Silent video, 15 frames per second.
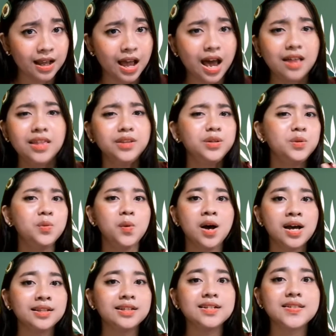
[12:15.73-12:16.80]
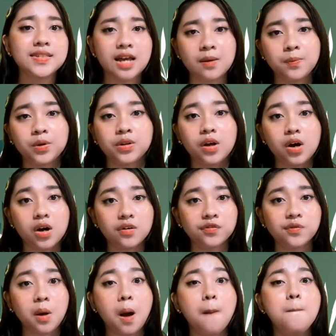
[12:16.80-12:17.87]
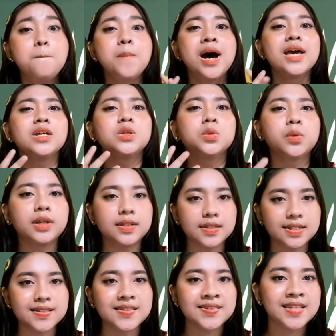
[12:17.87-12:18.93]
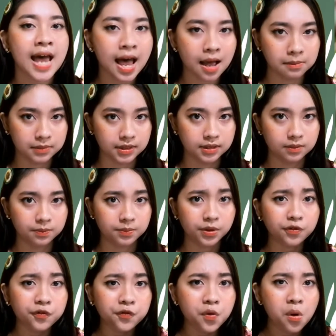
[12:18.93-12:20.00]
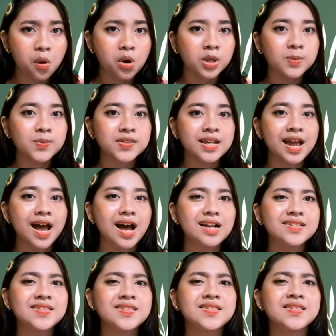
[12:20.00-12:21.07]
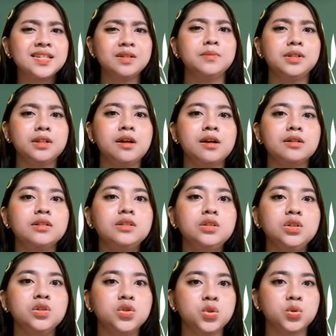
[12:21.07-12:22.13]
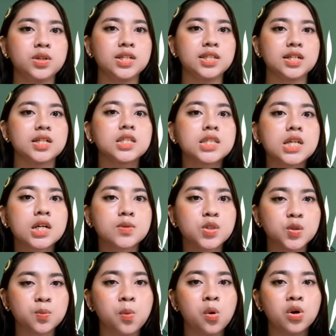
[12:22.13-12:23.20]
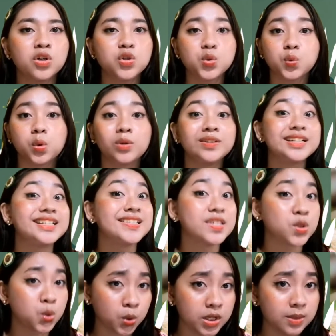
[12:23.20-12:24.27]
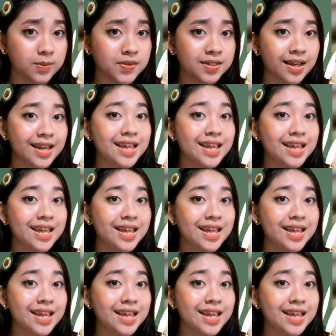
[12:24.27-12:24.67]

Another one example of migrating salmon performs a similar nutrient transport role in streams.